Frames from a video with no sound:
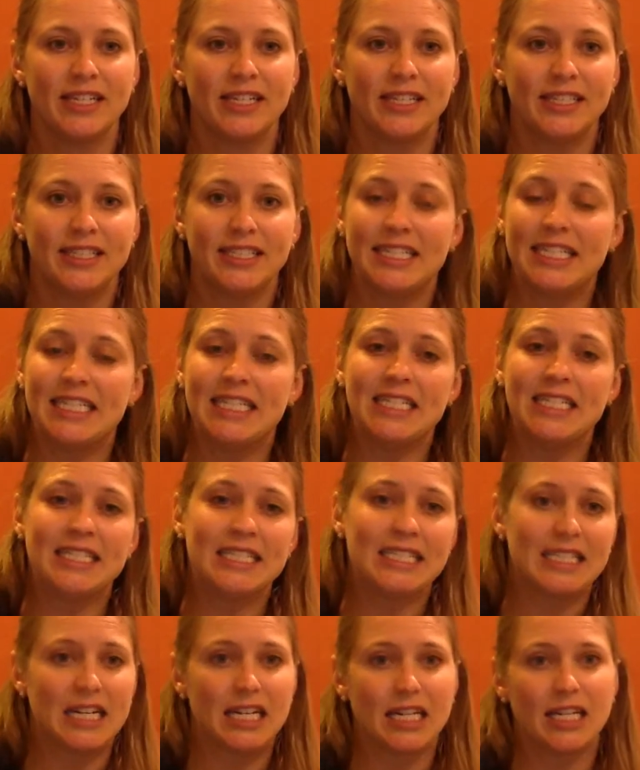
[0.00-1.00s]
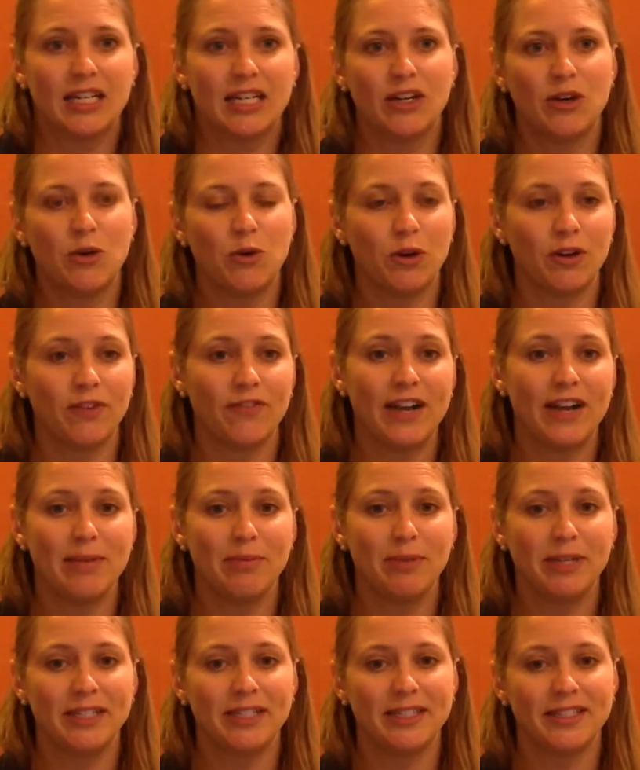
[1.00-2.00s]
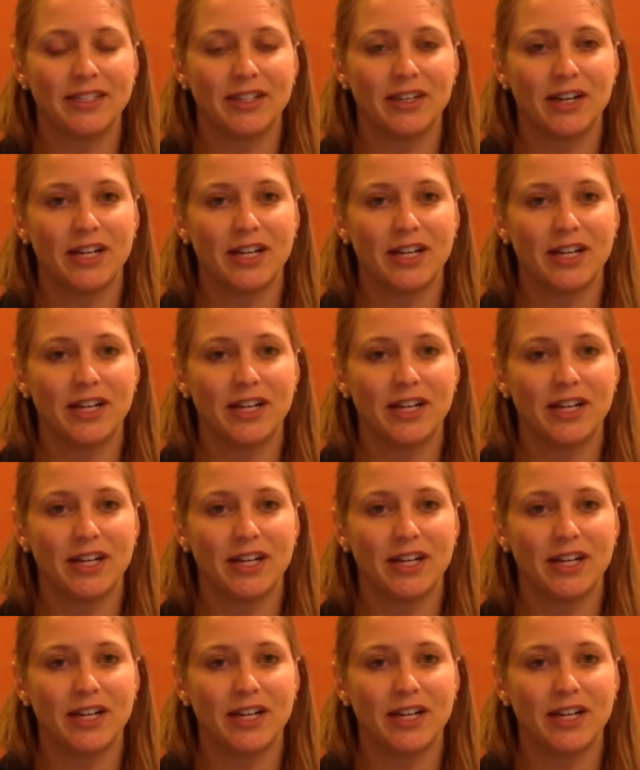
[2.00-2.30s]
sticky, stuck, or find places that are